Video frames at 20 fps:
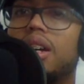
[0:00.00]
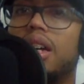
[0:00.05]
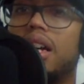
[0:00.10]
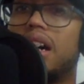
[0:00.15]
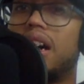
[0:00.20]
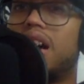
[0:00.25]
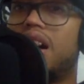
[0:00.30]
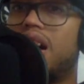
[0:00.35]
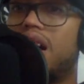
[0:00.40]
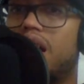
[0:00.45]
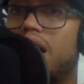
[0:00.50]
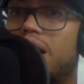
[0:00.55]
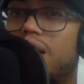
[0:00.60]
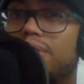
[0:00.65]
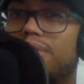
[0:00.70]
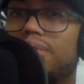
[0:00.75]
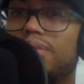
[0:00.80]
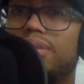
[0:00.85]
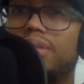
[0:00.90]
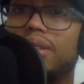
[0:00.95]

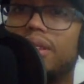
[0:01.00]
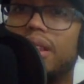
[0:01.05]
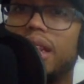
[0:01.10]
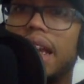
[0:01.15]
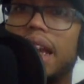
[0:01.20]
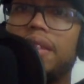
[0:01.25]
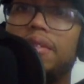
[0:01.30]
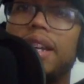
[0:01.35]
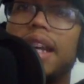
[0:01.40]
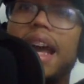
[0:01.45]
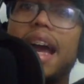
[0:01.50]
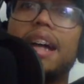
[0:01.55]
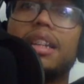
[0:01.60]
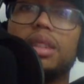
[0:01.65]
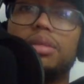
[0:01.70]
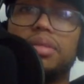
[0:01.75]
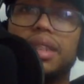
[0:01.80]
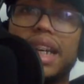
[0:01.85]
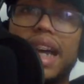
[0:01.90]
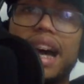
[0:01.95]
and we have
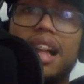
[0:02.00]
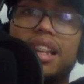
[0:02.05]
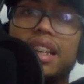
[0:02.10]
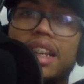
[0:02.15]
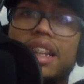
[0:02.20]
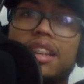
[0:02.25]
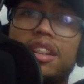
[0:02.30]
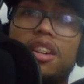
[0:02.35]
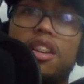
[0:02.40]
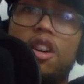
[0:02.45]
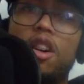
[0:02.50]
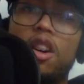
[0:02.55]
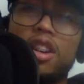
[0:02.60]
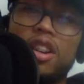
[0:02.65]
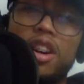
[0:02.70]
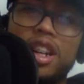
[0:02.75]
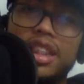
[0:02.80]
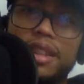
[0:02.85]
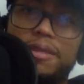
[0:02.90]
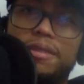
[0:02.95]
some talent
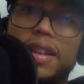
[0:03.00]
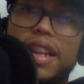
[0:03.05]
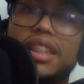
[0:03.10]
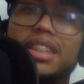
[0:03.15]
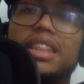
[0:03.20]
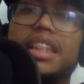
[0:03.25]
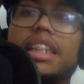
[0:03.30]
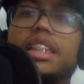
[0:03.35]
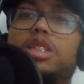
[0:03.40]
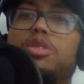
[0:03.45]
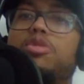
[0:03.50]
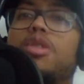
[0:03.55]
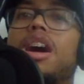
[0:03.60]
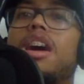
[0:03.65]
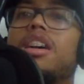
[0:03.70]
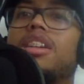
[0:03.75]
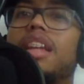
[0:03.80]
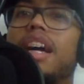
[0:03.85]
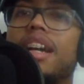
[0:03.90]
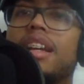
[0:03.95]
on our defense as
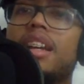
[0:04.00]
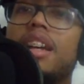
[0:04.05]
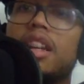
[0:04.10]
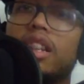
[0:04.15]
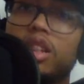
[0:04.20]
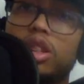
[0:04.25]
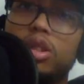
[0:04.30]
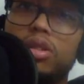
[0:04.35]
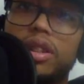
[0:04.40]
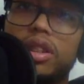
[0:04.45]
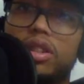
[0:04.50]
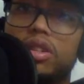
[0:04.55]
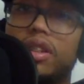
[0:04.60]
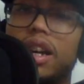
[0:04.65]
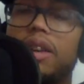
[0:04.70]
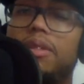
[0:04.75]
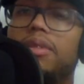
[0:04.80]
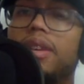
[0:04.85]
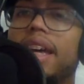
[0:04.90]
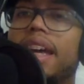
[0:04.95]
well, like Louis
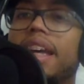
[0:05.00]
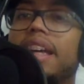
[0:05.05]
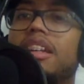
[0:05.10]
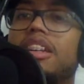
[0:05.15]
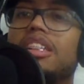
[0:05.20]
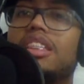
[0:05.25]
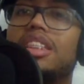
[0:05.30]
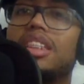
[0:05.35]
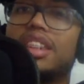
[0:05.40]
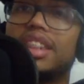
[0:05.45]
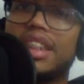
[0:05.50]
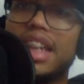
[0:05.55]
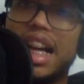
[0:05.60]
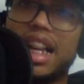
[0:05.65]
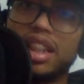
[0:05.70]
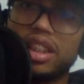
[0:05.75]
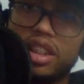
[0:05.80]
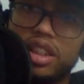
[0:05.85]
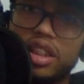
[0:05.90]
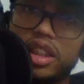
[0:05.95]
Crevier, he's a
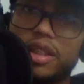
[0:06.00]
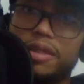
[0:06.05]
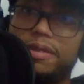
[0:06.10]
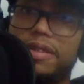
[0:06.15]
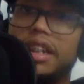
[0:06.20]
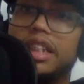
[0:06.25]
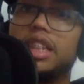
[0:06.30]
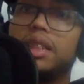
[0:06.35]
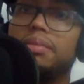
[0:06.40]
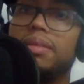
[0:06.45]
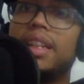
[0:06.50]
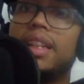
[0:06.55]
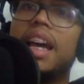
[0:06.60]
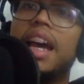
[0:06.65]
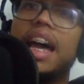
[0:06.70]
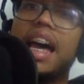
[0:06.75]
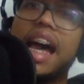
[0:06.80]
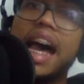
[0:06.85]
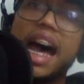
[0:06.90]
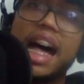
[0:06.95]
solid, good defenseman.
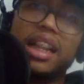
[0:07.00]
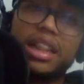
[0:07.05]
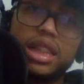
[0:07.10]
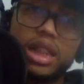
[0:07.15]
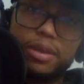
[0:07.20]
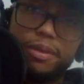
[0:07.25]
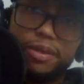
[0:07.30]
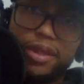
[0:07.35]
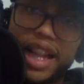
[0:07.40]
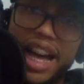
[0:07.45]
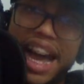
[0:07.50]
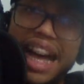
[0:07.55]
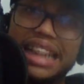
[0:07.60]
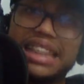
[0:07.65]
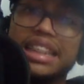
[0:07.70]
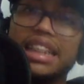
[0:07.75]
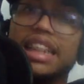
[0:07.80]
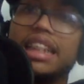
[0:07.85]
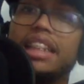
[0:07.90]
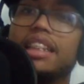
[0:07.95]
Alex
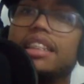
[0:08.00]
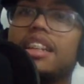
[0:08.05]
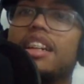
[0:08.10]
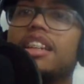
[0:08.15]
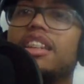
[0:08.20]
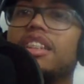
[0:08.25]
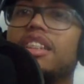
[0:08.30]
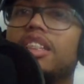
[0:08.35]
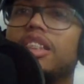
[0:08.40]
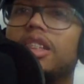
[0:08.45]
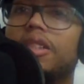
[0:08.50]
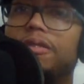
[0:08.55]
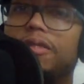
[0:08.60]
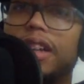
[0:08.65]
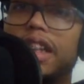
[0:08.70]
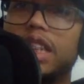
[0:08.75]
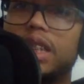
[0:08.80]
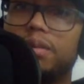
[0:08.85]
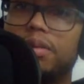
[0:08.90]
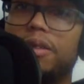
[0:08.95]
Vlasic, another good
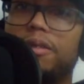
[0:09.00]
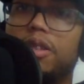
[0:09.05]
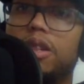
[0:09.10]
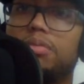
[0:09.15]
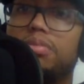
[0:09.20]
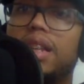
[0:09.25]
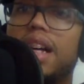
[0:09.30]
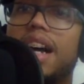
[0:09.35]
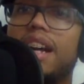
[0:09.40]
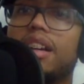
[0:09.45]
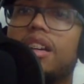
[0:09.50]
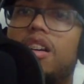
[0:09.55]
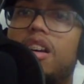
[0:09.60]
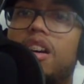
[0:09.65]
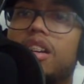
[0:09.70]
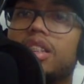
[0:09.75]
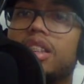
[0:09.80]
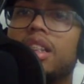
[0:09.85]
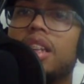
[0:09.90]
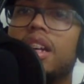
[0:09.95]
defenseman for the
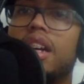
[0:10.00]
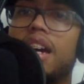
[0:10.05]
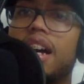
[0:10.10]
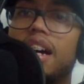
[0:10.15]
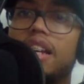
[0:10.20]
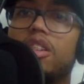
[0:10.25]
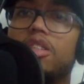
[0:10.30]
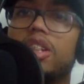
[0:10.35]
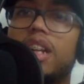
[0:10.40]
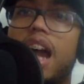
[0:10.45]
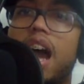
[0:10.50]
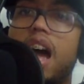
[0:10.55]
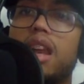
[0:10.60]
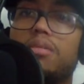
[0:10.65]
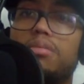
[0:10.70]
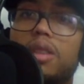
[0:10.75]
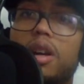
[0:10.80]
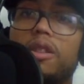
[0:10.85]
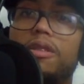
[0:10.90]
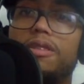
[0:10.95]
Blackhawks. I know
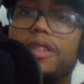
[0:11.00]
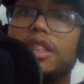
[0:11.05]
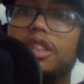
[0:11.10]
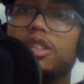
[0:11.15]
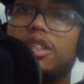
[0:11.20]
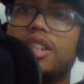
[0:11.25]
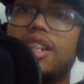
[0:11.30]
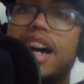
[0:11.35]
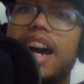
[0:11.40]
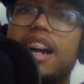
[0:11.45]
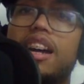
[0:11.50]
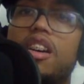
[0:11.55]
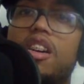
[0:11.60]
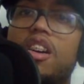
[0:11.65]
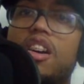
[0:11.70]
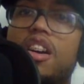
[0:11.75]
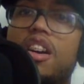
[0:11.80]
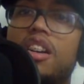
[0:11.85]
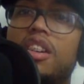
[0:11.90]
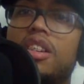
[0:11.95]
Connor Murphy's on the
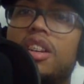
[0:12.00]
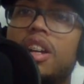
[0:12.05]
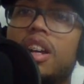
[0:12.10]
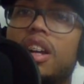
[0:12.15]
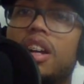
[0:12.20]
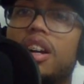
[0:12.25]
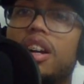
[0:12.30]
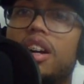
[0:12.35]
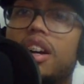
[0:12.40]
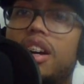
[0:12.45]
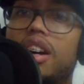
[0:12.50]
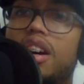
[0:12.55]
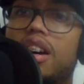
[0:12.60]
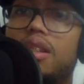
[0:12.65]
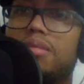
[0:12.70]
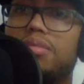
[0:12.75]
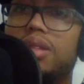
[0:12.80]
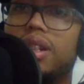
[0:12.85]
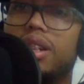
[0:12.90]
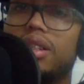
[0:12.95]
IR,
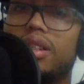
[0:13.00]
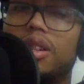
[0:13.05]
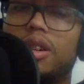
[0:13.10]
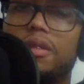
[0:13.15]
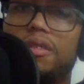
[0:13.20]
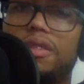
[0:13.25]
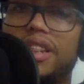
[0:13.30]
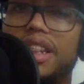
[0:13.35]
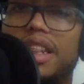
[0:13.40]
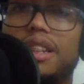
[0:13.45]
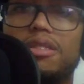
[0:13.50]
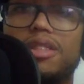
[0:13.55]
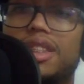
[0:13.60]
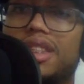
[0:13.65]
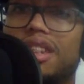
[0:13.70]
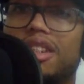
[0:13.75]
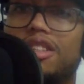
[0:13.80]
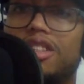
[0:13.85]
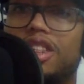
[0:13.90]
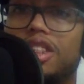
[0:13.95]
but hopefully he
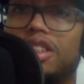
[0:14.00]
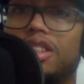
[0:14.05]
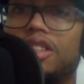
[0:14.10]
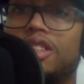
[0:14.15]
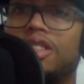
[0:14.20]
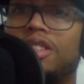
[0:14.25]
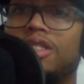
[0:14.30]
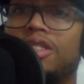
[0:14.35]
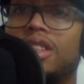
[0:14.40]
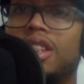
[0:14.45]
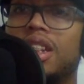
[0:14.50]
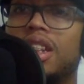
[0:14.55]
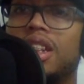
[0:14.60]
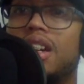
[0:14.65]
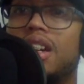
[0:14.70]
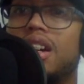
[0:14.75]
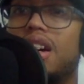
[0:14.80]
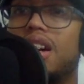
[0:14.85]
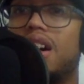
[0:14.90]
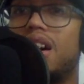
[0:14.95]
returns soon.
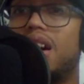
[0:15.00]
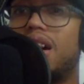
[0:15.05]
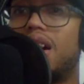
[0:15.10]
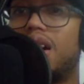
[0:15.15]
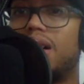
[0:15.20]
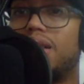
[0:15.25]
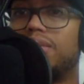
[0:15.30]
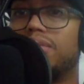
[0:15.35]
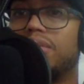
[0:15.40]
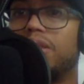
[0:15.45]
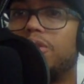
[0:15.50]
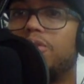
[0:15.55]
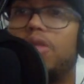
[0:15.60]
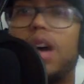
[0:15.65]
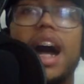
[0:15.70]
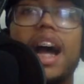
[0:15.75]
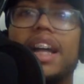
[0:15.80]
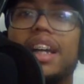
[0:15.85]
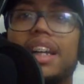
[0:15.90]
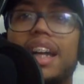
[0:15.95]

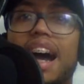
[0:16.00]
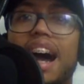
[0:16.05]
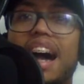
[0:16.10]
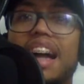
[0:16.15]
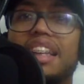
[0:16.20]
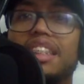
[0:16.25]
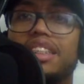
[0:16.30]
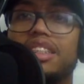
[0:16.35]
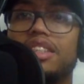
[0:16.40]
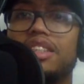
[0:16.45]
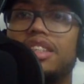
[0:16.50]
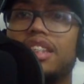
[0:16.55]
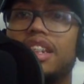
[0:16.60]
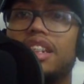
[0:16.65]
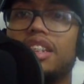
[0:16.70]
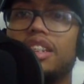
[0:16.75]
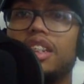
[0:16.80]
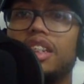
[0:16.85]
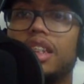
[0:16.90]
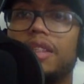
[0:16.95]
Wyatt Kaiser,
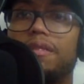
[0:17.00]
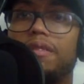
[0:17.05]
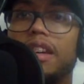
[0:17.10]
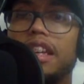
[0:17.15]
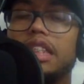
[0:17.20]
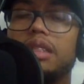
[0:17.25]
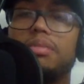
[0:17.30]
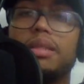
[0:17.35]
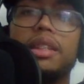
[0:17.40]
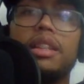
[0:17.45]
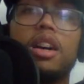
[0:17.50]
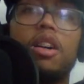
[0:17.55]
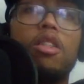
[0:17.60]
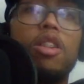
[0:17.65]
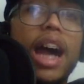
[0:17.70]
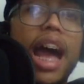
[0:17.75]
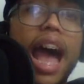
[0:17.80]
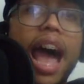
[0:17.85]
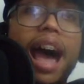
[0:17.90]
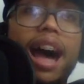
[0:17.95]
another good defenseman.
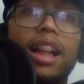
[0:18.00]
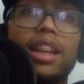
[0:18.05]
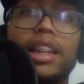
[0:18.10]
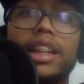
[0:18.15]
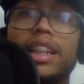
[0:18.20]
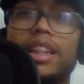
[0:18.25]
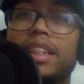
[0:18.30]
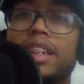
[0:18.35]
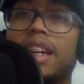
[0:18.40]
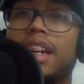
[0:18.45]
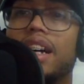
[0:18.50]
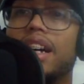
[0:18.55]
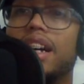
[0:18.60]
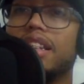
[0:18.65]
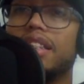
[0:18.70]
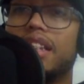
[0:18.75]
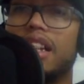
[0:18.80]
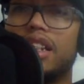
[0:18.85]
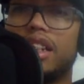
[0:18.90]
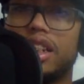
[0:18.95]
Noah Allen,
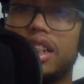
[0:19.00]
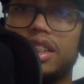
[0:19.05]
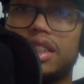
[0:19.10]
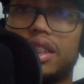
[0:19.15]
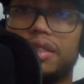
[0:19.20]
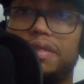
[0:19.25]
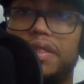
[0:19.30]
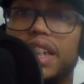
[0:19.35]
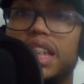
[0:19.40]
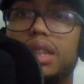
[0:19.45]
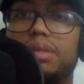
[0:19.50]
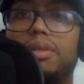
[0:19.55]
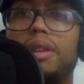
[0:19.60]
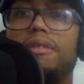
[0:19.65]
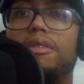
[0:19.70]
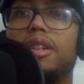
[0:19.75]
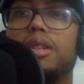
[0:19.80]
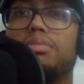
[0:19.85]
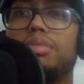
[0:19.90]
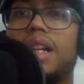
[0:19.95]
another good
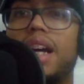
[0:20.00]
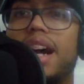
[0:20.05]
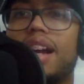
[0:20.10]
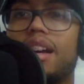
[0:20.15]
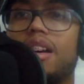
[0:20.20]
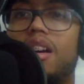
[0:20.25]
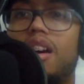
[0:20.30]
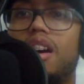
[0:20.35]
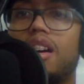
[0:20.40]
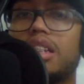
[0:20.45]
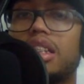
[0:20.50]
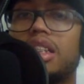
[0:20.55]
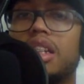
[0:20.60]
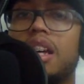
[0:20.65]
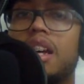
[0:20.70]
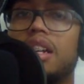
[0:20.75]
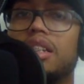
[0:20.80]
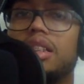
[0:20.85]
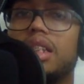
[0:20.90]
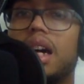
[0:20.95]
defenseman for the Blackhawks.
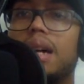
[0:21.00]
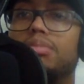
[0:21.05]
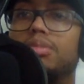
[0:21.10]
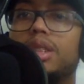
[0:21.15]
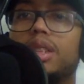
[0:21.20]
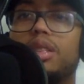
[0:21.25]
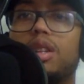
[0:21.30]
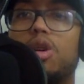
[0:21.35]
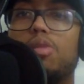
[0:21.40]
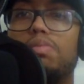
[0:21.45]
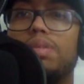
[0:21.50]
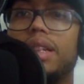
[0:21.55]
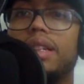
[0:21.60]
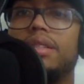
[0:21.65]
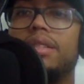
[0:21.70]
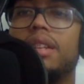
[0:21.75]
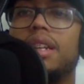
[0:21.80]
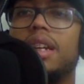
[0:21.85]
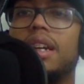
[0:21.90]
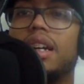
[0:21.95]
So I'm just
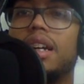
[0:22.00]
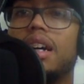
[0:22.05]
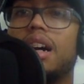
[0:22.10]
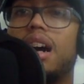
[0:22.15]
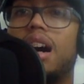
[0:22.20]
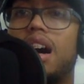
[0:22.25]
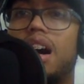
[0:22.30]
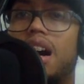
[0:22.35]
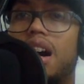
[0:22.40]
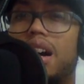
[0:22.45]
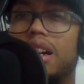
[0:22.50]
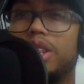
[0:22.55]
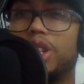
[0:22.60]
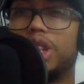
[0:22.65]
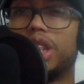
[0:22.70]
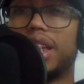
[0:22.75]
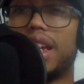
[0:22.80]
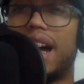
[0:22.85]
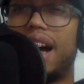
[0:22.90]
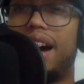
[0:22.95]
hoping
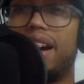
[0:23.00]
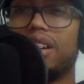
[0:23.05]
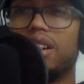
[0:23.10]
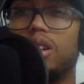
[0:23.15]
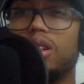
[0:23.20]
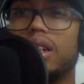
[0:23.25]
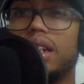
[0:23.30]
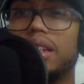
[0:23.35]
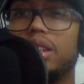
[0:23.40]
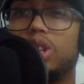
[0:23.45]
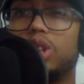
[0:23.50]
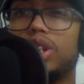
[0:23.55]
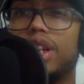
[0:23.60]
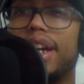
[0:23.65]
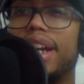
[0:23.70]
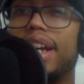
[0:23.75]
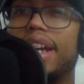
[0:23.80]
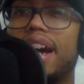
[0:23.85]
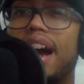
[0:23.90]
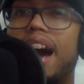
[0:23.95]
Chicago can
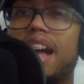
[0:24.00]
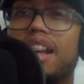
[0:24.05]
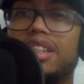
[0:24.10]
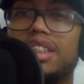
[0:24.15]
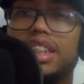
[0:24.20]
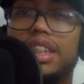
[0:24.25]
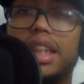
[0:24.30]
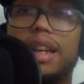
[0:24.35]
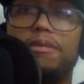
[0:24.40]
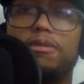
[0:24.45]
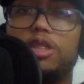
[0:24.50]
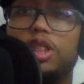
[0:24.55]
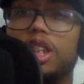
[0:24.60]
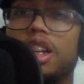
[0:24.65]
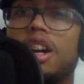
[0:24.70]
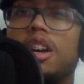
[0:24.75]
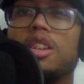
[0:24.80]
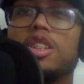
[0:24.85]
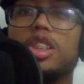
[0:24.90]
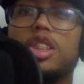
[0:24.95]
trade either Seth
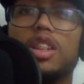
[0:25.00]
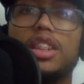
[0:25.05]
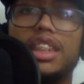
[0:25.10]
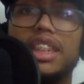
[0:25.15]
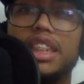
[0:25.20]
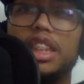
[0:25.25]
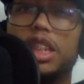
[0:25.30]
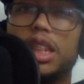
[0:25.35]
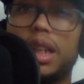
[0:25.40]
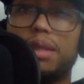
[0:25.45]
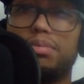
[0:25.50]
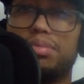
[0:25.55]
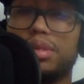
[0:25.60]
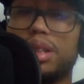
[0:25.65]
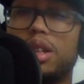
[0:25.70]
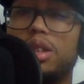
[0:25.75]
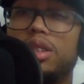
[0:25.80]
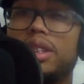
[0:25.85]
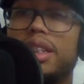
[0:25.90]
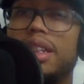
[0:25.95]
Jones or TJ
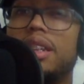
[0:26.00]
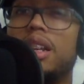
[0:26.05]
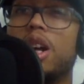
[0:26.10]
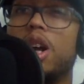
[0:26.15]
Brody,